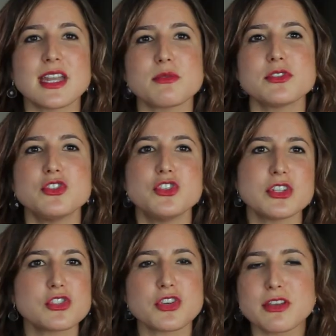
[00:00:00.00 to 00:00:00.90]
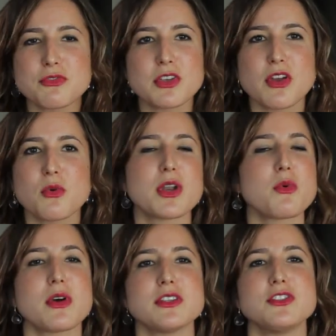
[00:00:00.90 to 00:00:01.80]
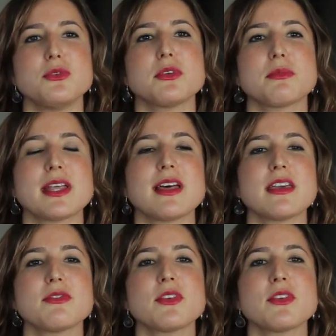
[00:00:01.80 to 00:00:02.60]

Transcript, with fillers: and I was just trying to figure out what I wanted to do with my life.